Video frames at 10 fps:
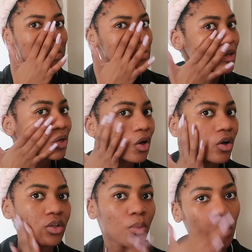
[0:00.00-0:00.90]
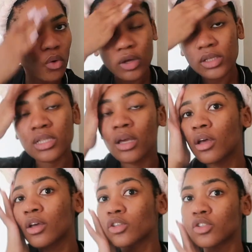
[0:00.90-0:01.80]
does not clog the pores.
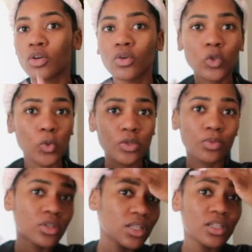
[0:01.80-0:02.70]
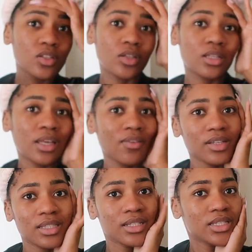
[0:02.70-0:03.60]
So Swiitch Beauty needs to give
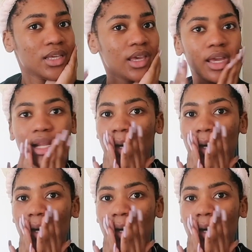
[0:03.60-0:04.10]
us the tea.